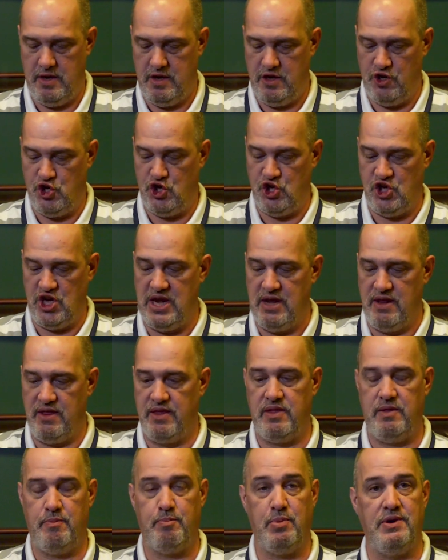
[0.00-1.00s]

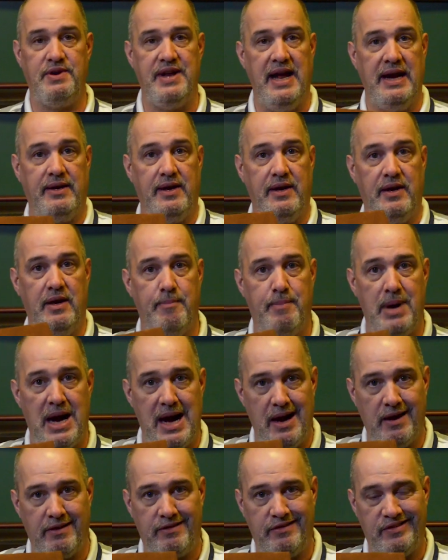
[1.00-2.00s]
sheath protecting the
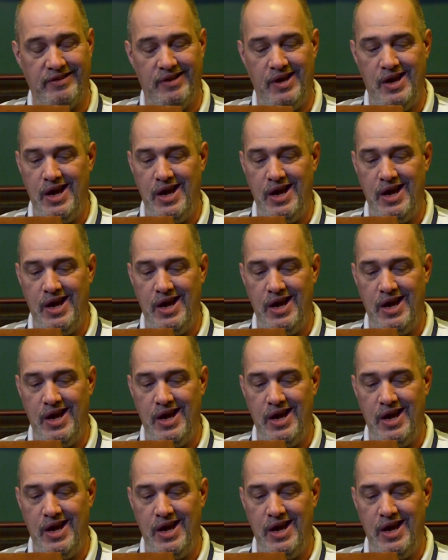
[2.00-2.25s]
box.